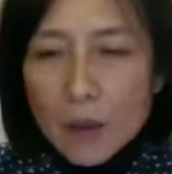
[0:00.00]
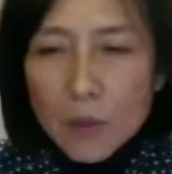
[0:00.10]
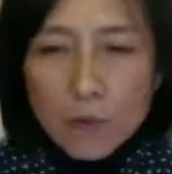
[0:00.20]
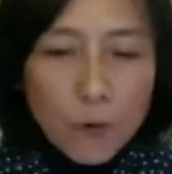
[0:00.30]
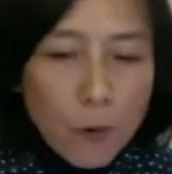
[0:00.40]

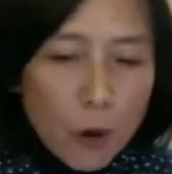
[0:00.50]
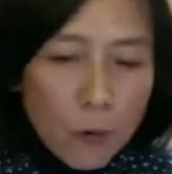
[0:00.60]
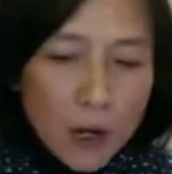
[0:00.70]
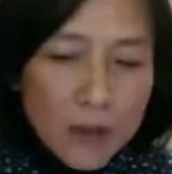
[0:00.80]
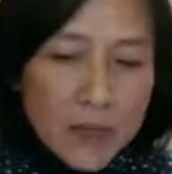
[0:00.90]

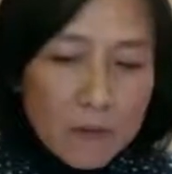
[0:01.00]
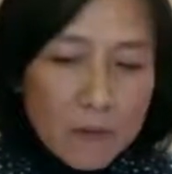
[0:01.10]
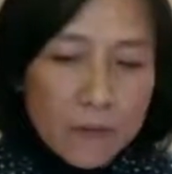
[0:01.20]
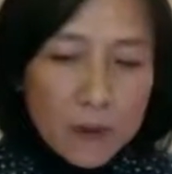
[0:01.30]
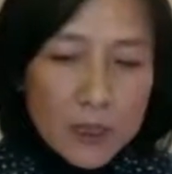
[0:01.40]
Before
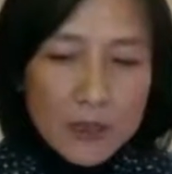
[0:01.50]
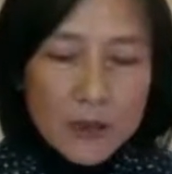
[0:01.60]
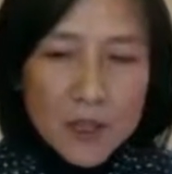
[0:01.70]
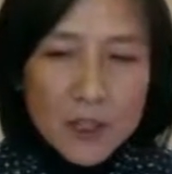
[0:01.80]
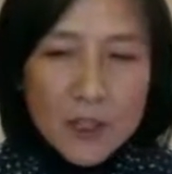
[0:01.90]
working for the
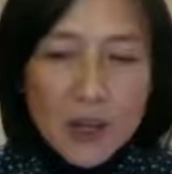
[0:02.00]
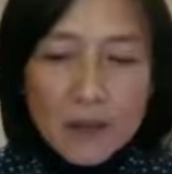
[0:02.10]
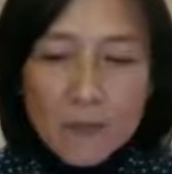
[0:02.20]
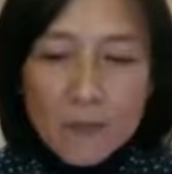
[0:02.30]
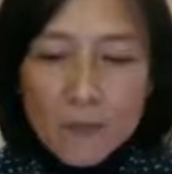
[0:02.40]

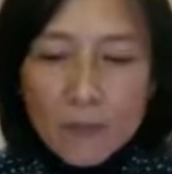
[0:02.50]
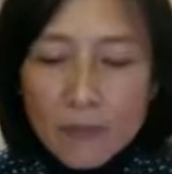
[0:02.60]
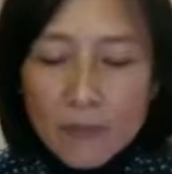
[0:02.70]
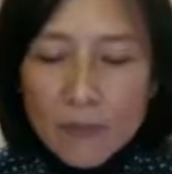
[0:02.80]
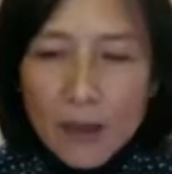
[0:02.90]
commission,
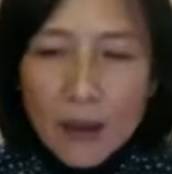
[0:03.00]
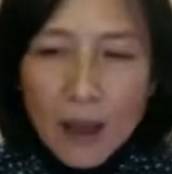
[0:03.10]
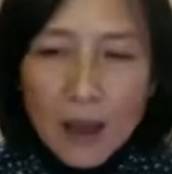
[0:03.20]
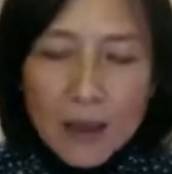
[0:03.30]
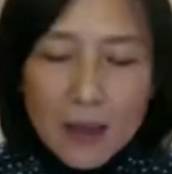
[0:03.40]

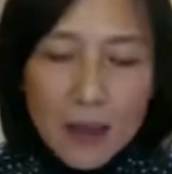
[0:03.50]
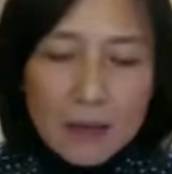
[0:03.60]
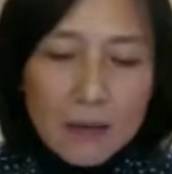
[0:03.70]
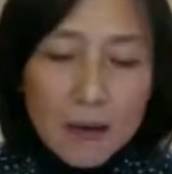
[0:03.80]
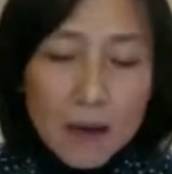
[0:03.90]
I
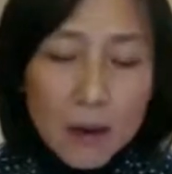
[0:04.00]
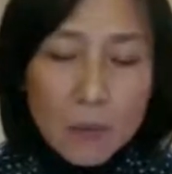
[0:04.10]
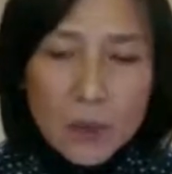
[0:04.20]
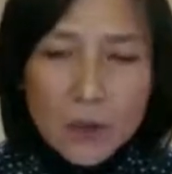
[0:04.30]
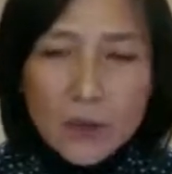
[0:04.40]
had the
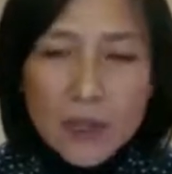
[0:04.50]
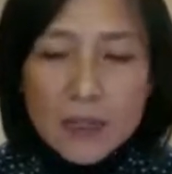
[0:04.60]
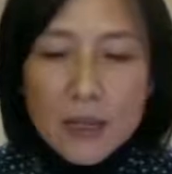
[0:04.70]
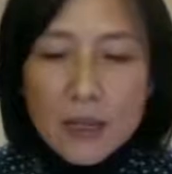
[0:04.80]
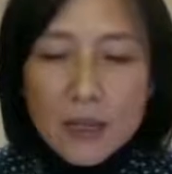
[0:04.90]

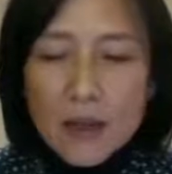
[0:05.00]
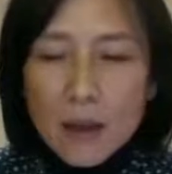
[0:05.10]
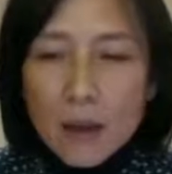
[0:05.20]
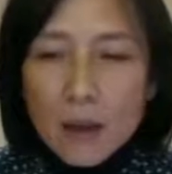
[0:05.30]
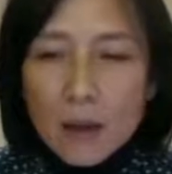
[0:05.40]
opportunity
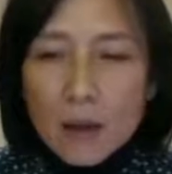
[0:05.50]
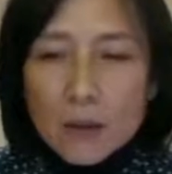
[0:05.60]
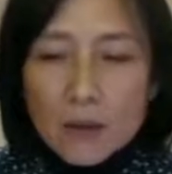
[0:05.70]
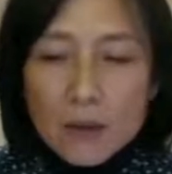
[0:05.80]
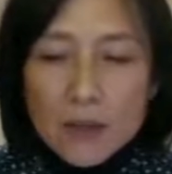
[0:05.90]

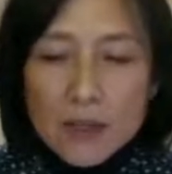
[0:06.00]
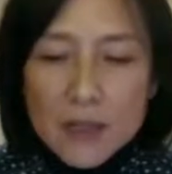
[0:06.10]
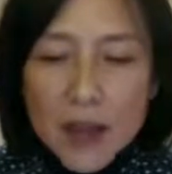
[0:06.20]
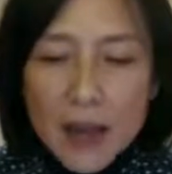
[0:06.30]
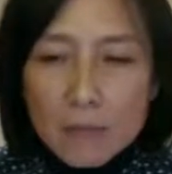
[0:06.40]
to
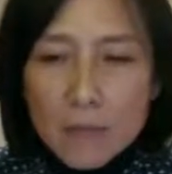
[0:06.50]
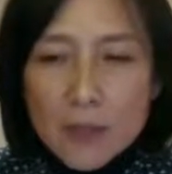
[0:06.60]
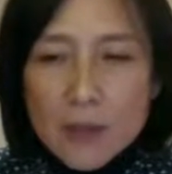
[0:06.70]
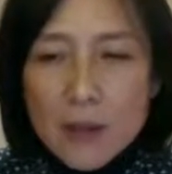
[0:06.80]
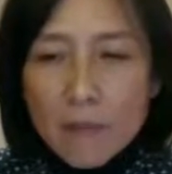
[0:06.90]
design
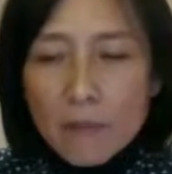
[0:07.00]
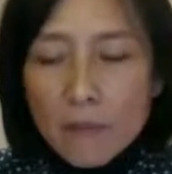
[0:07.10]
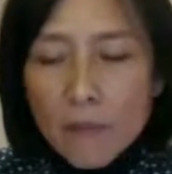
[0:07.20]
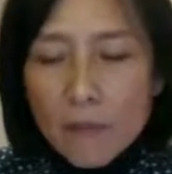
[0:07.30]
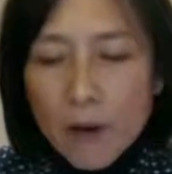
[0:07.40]
some
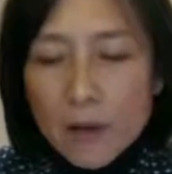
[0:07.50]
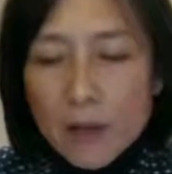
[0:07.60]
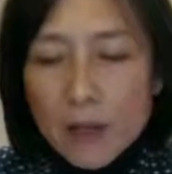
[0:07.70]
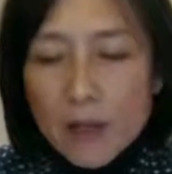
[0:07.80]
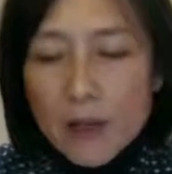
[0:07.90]

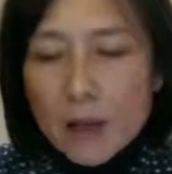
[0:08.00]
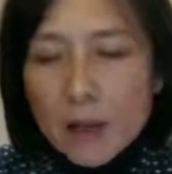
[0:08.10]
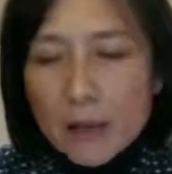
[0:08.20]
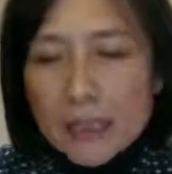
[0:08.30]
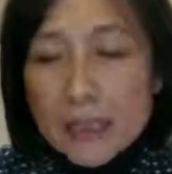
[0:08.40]
very
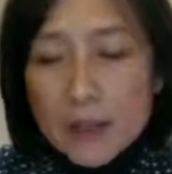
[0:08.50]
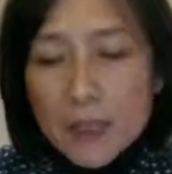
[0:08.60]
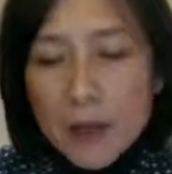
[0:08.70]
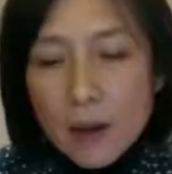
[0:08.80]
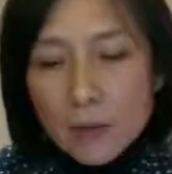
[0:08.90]

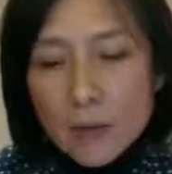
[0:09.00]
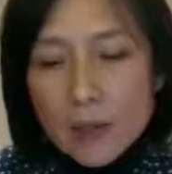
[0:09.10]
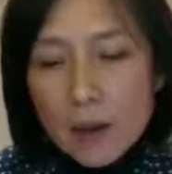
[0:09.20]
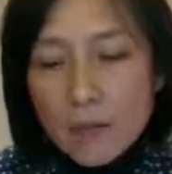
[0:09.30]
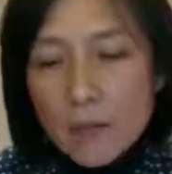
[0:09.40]
detailed
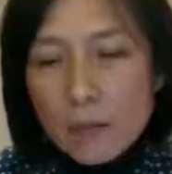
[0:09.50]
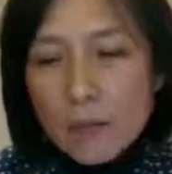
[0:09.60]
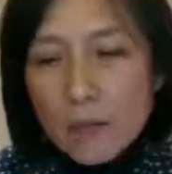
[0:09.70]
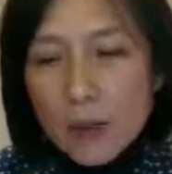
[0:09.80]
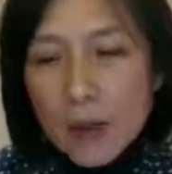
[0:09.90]

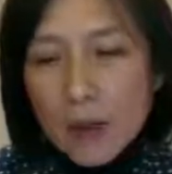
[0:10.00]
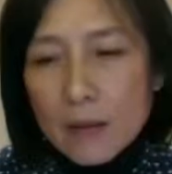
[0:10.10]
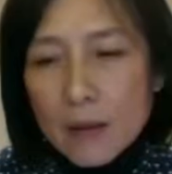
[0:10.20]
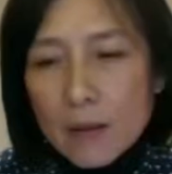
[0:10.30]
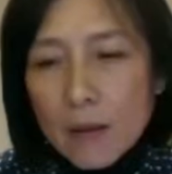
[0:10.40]

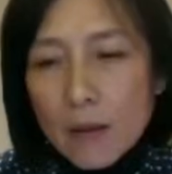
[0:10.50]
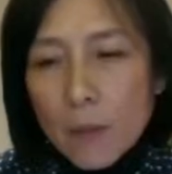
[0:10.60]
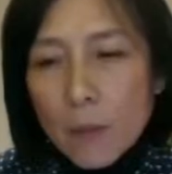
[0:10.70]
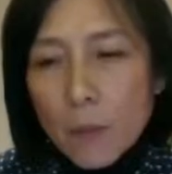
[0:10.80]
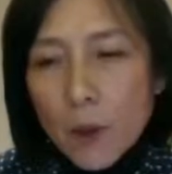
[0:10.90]
and
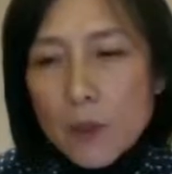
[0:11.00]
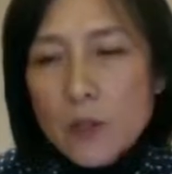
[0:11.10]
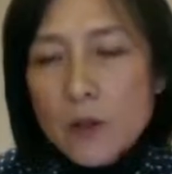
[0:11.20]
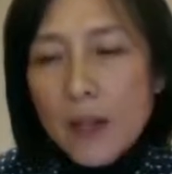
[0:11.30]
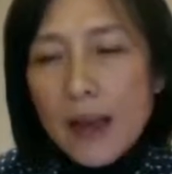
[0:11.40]

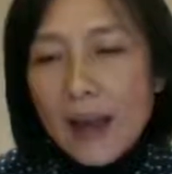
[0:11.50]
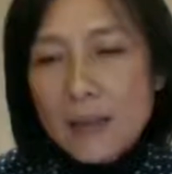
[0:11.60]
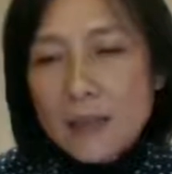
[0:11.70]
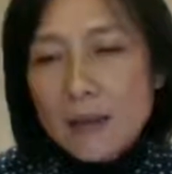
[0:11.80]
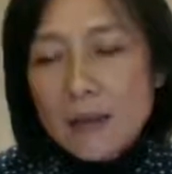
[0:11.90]

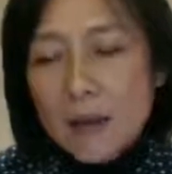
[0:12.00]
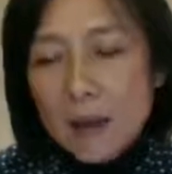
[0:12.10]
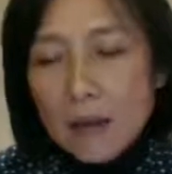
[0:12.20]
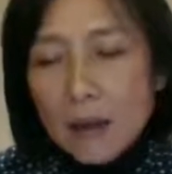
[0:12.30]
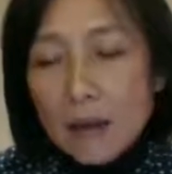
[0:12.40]
personalized
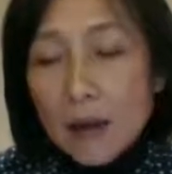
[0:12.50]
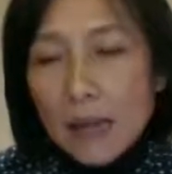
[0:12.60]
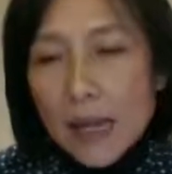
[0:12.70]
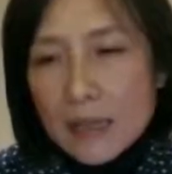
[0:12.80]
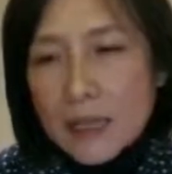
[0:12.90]

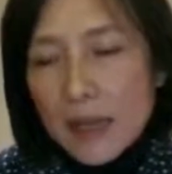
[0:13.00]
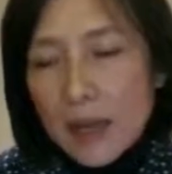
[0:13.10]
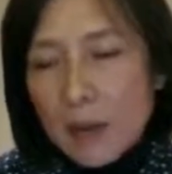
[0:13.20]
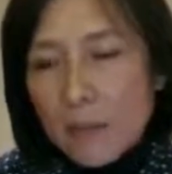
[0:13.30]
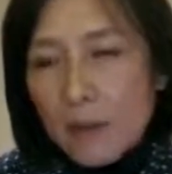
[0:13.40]

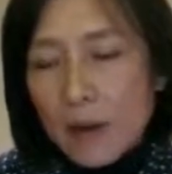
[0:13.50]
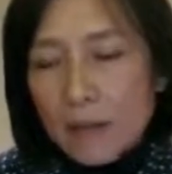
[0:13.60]
landscape.